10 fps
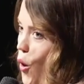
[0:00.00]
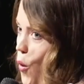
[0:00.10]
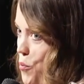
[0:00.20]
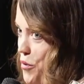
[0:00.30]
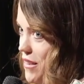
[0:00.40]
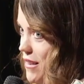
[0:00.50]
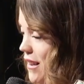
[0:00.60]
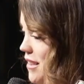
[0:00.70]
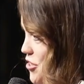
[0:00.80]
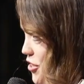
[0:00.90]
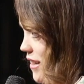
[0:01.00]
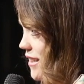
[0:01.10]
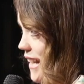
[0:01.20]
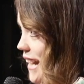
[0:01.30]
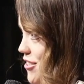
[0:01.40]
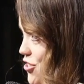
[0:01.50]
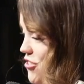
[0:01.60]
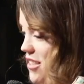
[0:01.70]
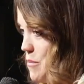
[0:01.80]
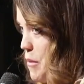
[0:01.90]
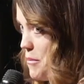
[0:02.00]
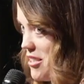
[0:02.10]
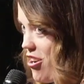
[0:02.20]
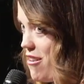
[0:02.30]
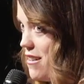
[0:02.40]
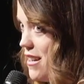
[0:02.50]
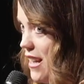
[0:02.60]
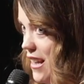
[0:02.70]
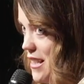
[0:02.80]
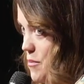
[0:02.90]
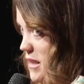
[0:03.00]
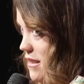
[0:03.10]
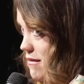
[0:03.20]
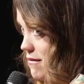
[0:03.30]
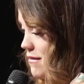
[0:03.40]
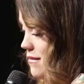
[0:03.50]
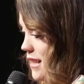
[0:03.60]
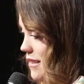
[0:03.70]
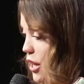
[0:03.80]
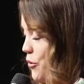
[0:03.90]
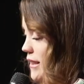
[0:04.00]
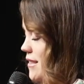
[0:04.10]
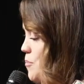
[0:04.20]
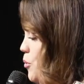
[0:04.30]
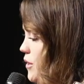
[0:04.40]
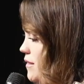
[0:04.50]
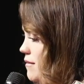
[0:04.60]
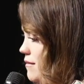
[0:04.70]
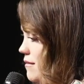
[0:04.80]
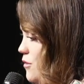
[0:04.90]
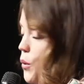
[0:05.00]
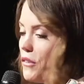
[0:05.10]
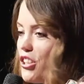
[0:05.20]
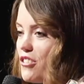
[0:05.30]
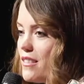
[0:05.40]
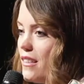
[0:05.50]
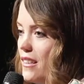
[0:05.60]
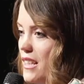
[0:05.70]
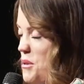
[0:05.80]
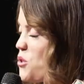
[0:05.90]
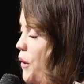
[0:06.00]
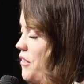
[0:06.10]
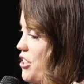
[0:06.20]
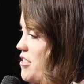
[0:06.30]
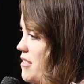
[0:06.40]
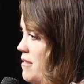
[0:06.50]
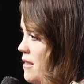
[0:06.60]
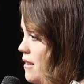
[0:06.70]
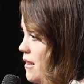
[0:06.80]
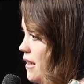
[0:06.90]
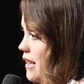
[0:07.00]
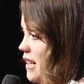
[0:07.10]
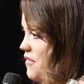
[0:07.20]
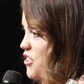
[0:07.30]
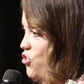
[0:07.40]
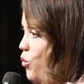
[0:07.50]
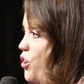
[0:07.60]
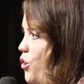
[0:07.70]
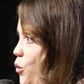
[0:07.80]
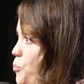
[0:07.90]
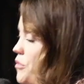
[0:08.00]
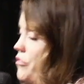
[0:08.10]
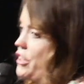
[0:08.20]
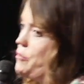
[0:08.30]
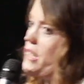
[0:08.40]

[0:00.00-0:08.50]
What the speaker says: open so God could answer this. Mama's heart has been, I don't know, at this point, 12 years. It's been 12 years. I got to have the door open for him to